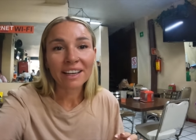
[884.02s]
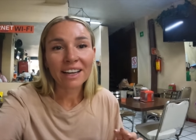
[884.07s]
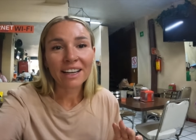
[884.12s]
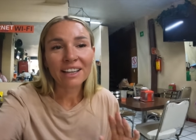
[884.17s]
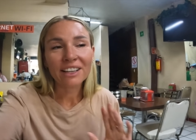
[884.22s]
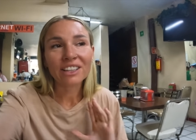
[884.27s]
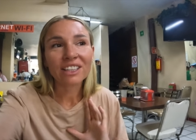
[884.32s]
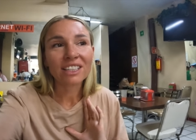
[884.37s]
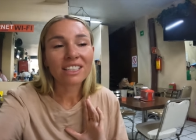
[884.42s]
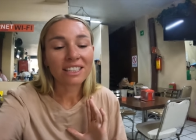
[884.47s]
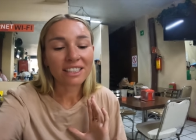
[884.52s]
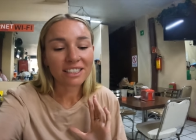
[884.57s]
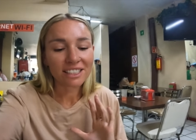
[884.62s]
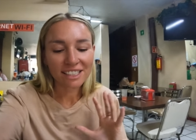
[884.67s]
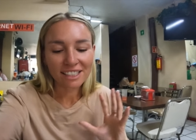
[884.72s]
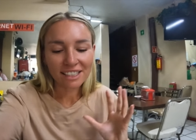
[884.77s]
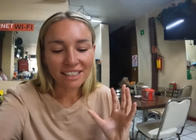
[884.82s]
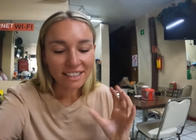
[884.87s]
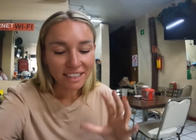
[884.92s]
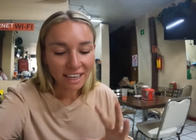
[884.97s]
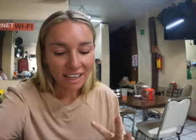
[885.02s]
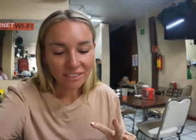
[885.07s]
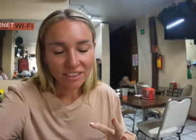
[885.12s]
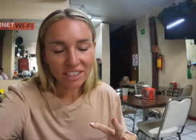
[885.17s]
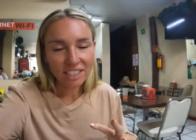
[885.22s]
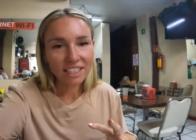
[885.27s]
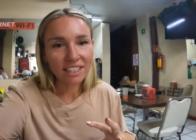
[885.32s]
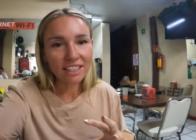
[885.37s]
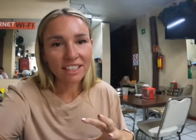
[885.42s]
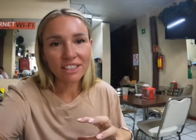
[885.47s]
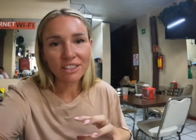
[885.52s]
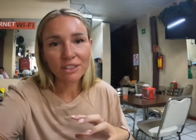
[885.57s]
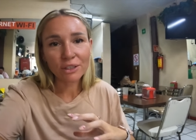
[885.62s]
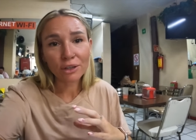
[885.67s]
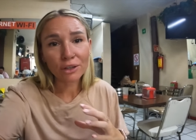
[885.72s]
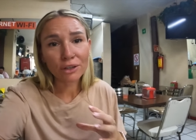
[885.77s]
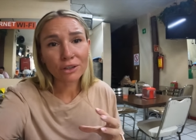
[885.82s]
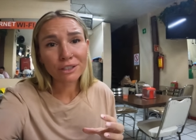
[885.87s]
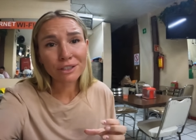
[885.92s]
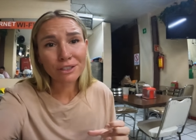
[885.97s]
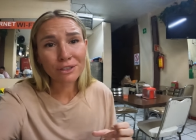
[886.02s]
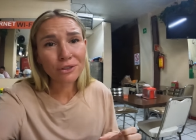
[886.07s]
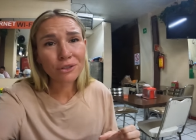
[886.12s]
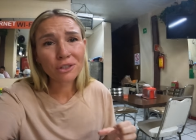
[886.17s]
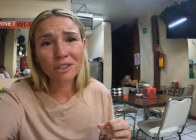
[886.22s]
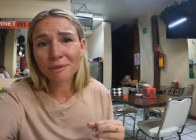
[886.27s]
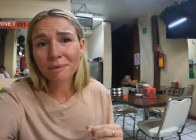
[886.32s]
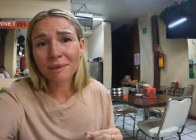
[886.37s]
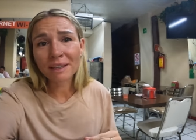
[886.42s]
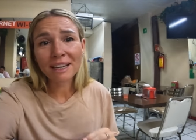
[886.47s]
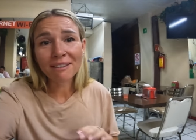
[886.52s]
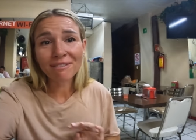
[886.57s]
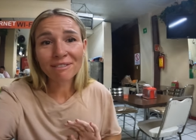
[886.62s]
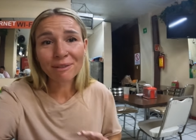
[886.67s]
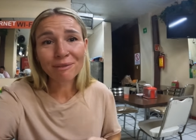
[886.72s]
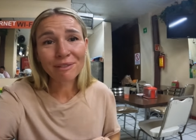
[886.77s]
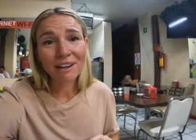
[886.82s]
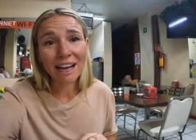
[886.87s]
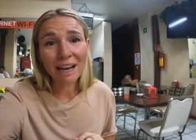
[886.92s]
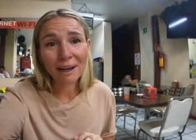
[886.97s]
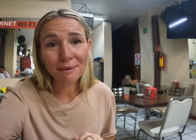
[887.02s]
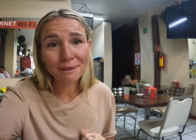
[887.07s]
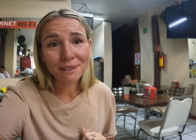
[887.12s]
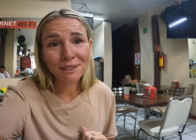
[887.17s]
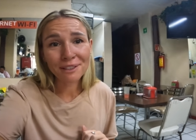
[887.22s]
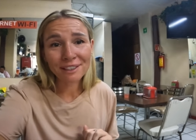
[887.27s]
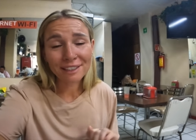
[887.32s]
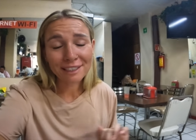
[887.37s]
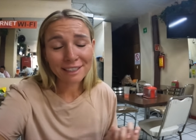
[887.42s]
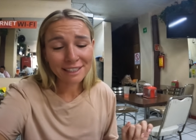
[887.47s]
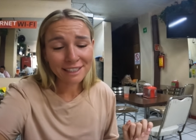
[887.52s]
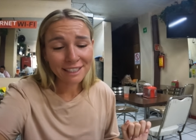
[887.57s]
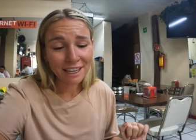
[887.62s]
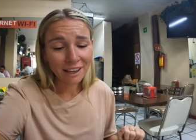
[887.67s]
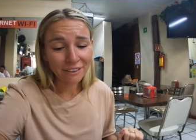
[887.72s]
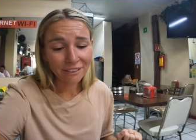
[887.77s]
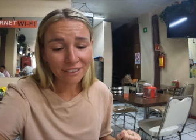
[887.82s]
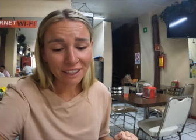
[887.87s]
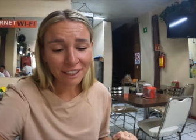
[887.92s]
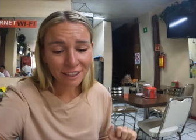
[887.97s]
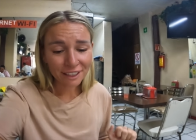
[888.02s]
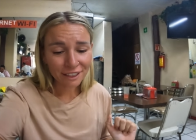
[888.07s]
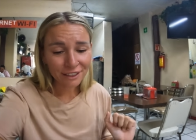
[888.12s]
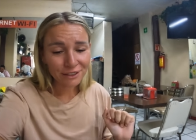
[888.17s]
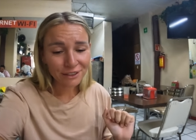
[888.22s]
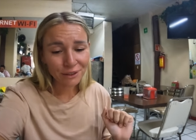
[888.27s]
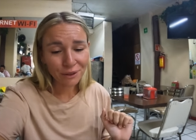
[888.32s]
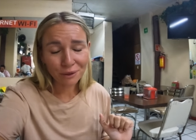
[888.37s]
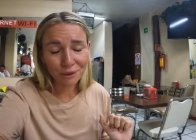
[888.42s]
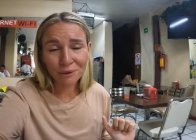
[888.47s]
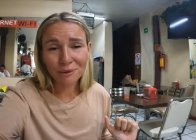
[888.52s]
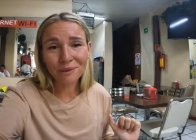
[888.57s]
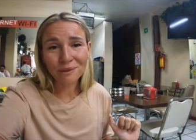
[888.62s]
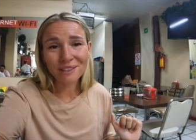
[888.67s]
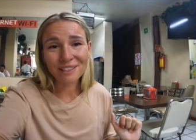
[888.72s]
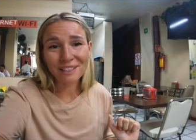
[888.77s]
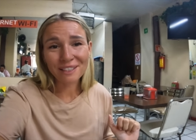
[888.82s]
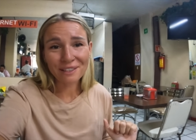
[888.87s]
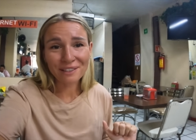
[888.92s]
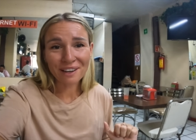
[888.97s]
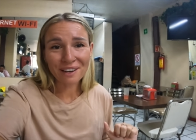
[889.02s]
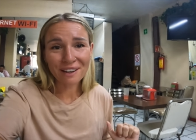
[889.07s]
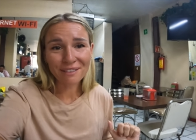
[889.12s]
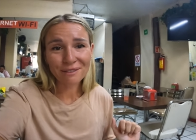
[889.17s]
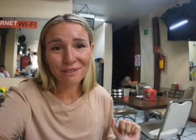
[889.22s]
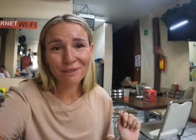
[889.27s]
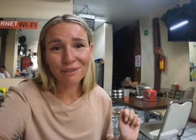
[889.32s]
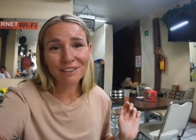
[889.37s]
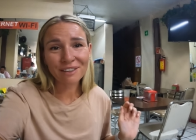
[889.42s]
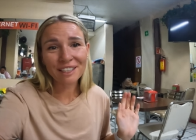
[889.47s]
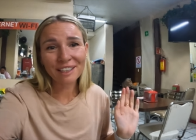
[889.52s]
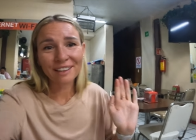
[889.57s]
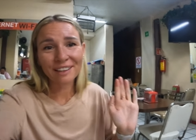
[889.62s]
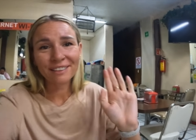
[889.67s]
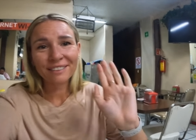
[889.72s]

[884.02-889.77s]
are gonna just dive into this though because it's 2 p.m. and we're absolutely starving, so we'll see you after the